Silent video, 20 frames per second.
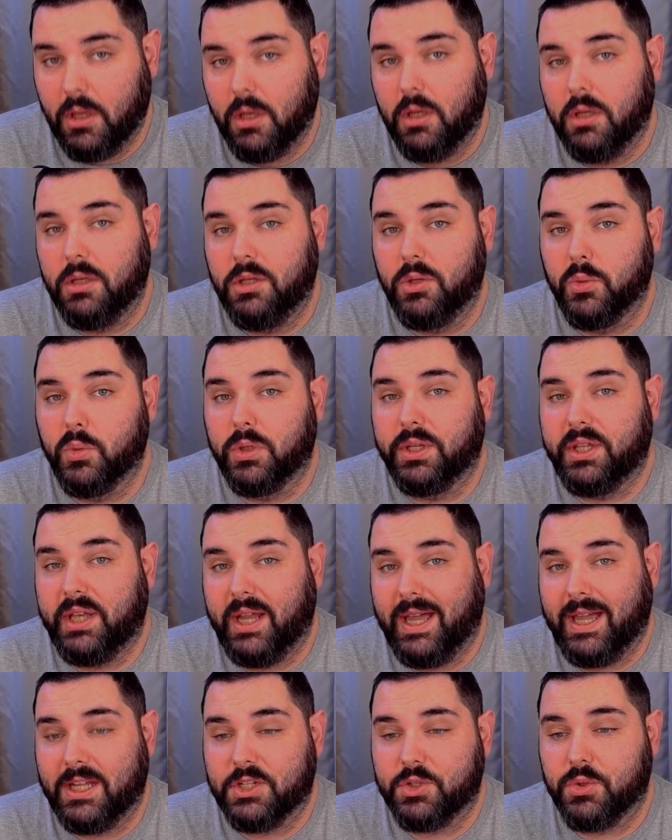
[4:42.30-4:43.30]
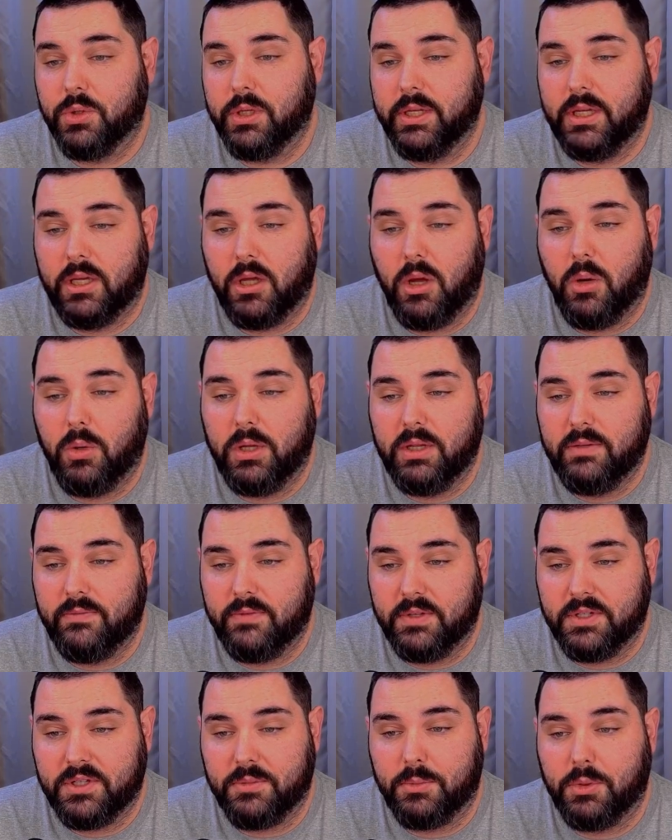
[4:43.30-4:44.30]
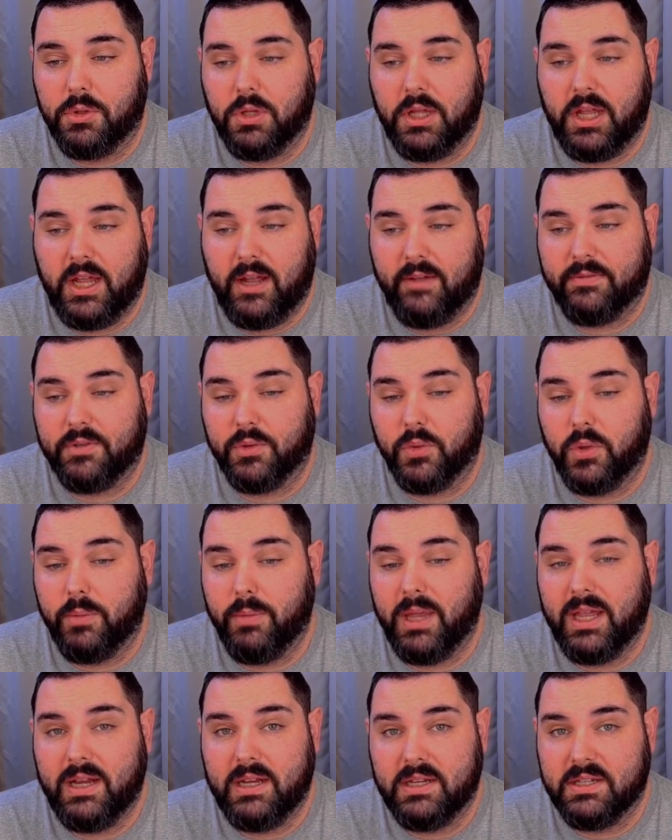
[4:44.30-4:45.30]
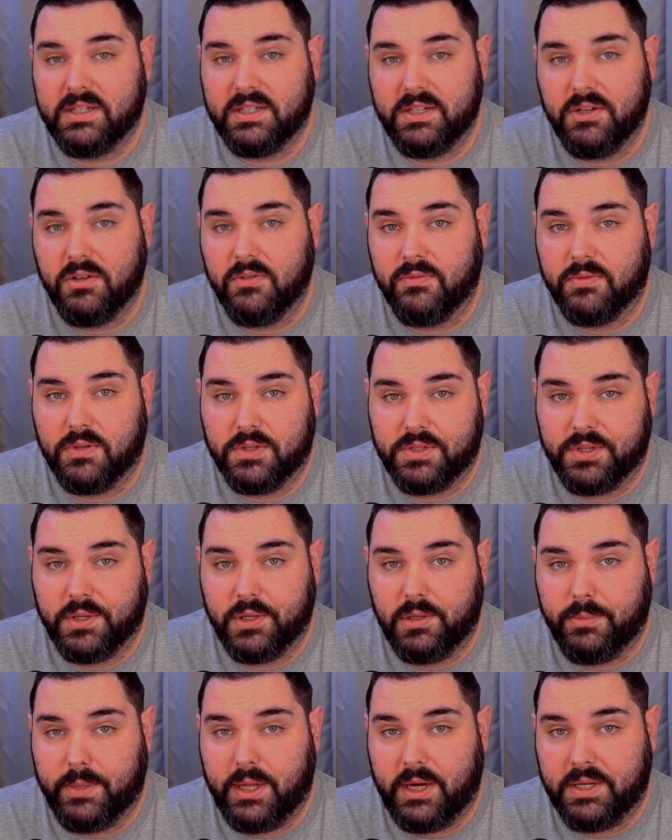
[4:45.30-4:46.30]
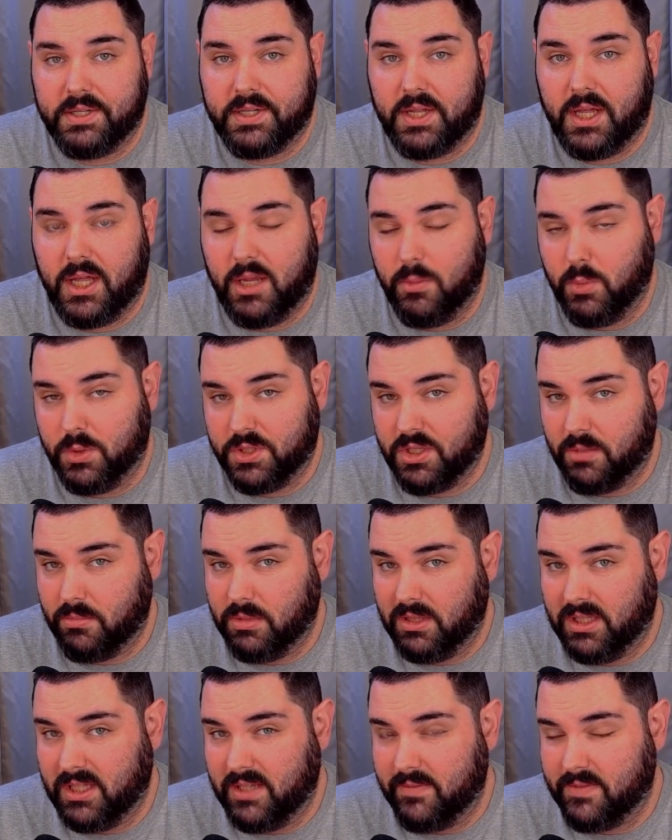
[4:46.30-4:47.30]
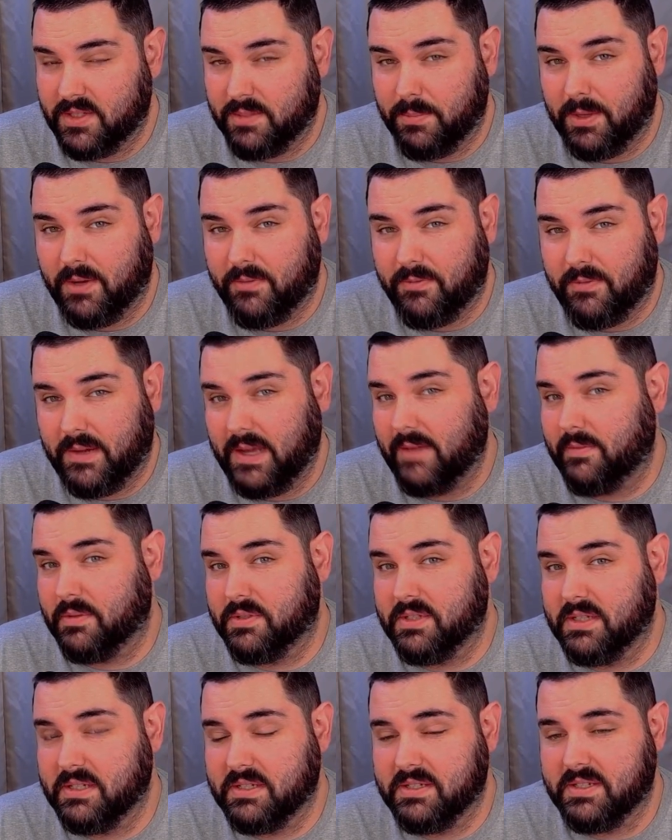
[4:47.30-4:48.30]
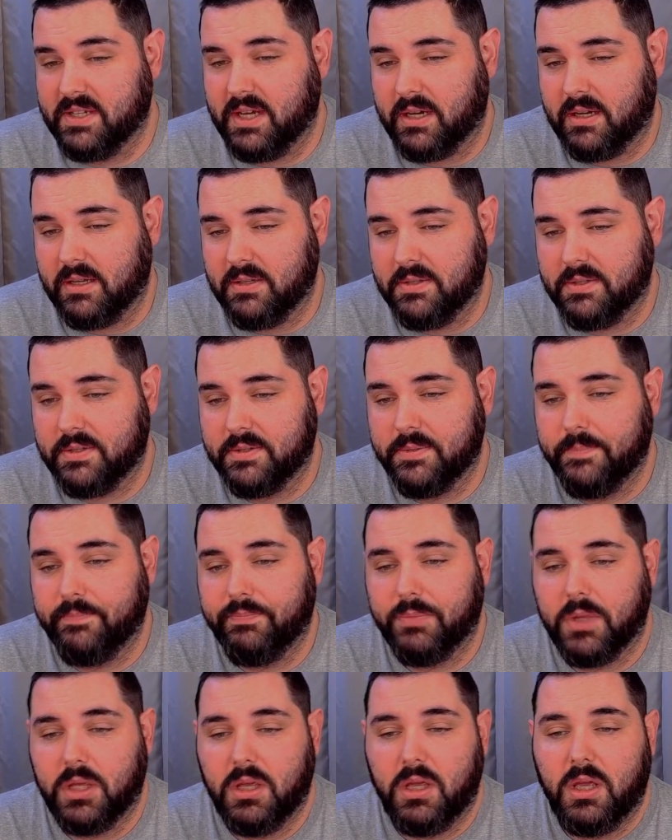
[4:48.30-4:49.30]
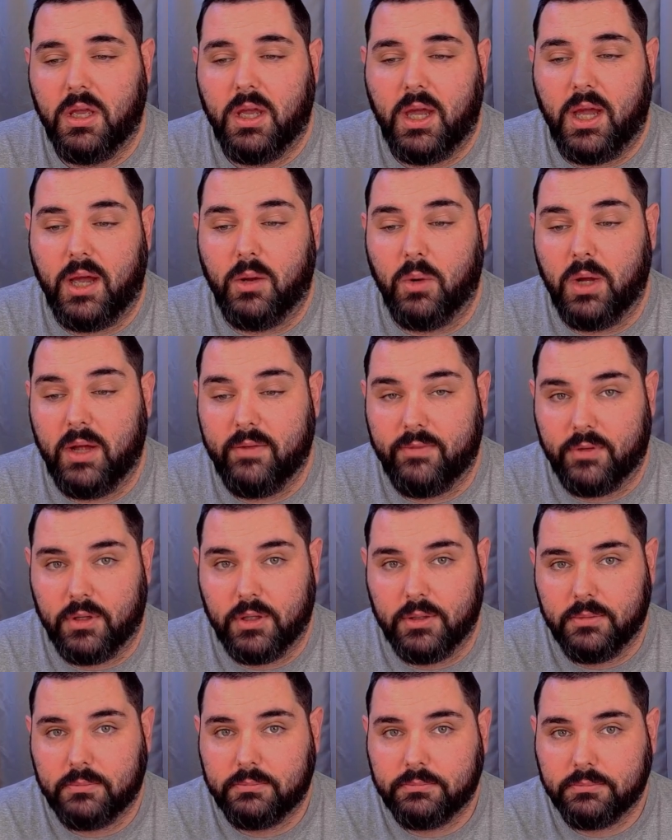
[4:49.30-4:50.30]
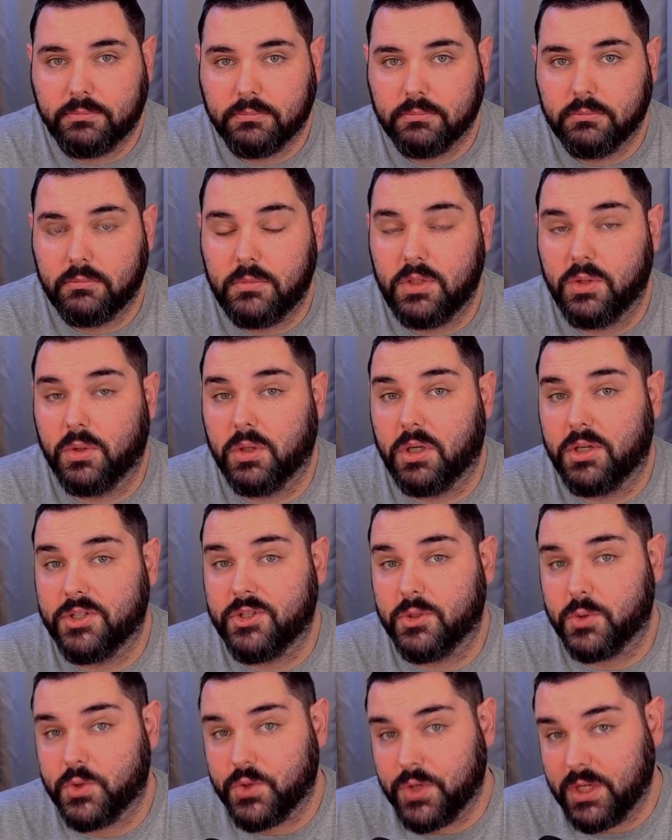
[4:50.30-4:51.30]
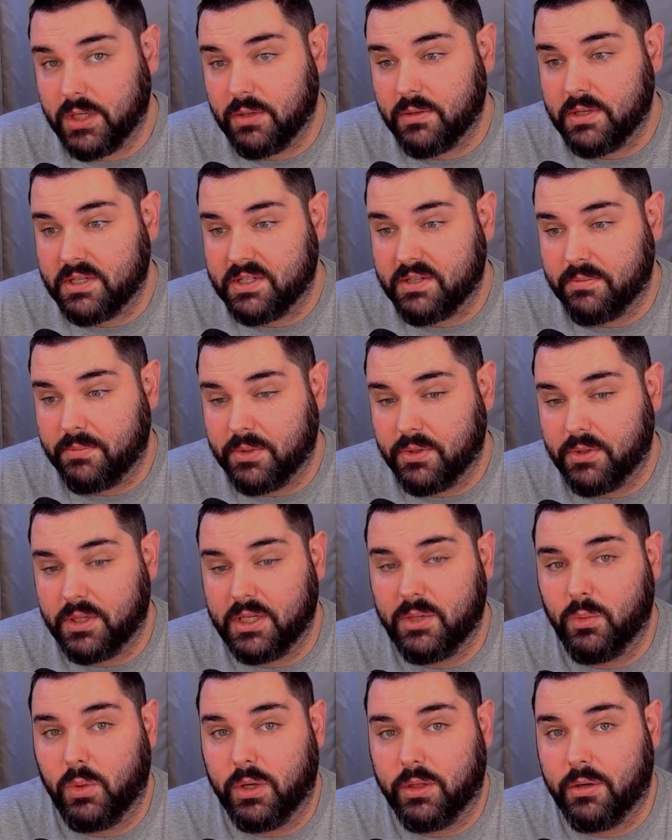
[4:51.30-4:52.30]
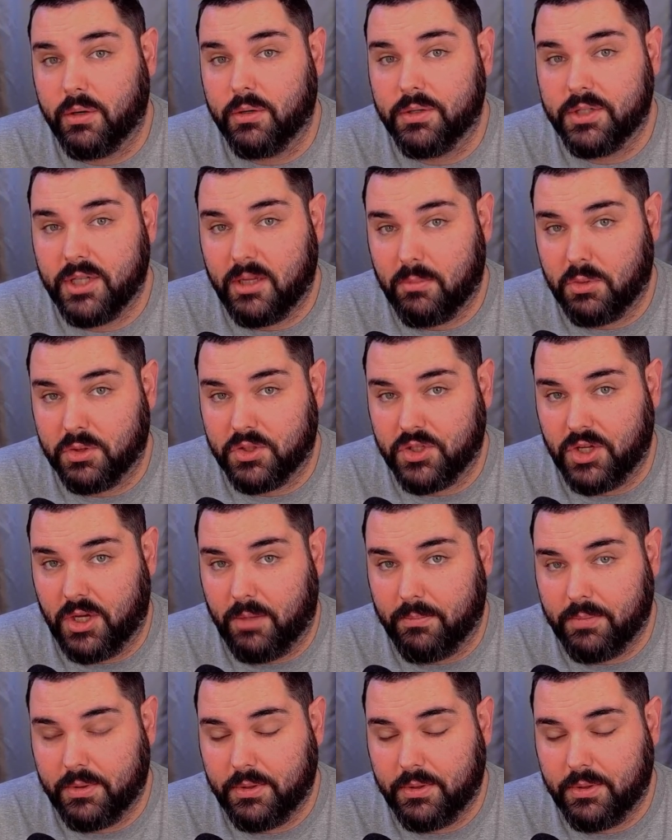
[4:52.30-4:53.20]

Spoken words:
you will naturally go invisible after remaining still for a certain amount of time, which I believe is about 5 or 6 seconds. However, you can also trigger this ability with her double jump.